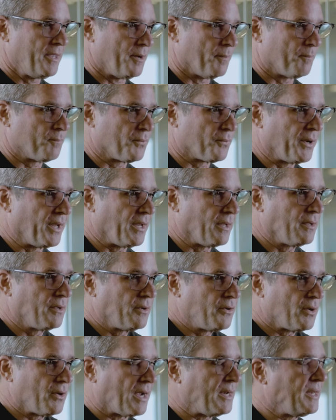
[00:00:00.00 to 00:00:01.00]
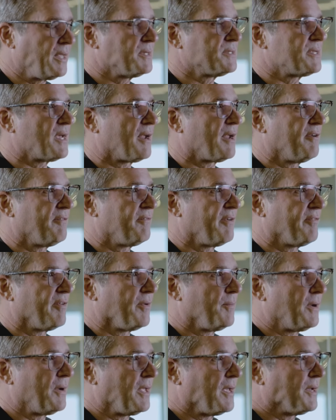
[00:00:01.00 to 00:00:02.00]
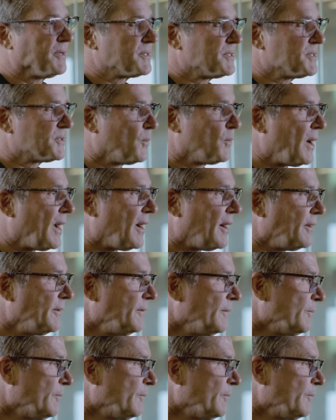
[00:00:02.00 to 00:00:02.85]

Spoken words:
new Half-Life game is imminent. So they were very clear